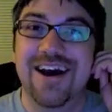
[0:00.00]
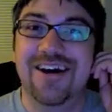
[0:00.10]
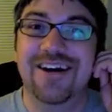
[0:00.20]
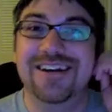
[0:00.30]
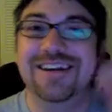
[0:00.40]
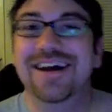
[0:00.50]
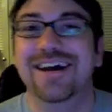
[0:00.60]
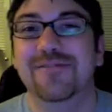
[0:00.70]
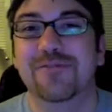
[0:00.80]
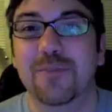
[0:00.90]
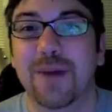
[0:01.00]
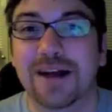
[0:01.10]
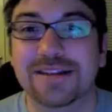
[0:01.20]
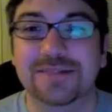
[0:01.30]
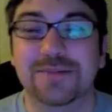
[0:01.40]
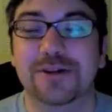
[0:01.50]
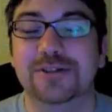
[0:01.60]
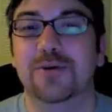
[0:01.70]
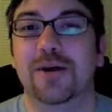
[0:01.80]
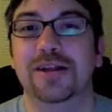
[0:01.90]
on Vermont and marriage
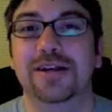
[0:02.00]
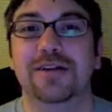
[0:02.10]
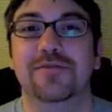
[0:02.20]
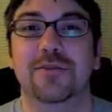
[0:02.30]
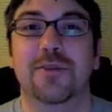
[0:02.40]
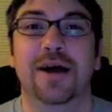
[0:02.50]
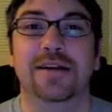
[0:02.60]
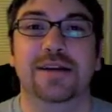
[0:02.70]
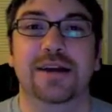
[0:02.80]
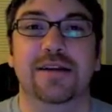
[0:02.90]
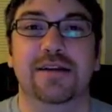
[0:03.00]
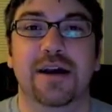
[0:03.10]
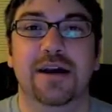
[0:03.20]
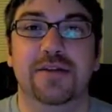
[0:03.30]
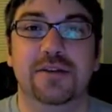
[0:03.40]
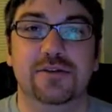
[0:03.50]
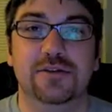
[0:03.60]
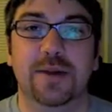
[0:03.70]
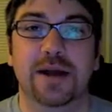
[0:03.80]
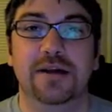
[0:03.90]
equality in Vermont and the
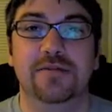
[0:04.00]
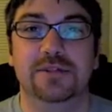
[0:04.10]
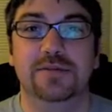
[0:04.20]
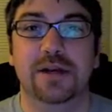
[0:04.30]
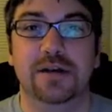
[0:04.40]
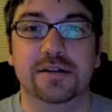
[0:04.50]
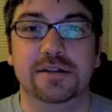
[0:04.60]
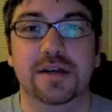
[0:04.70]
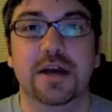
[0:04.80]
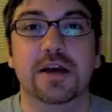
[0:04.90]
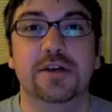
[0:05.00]
douchebag of Jim Douglas.